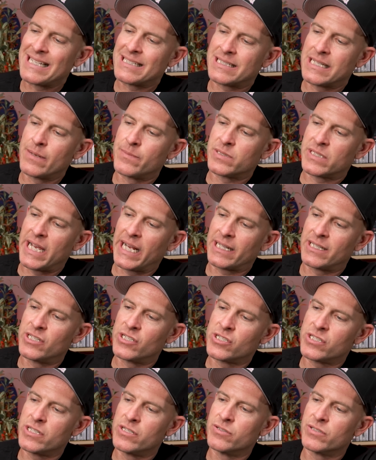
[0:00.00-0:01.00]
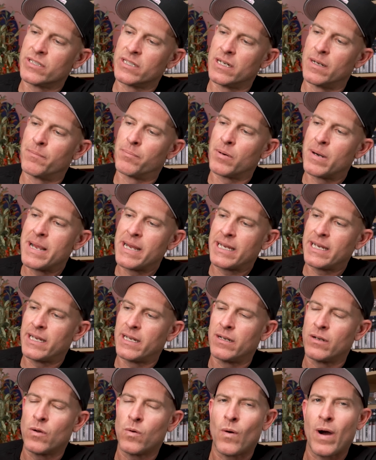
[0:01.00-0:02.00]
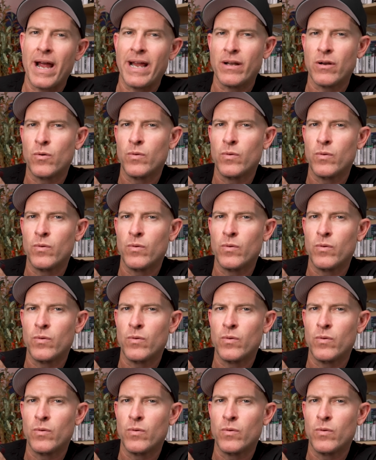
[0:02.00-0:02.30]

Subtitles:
of seems like this shoe is gonna break in quite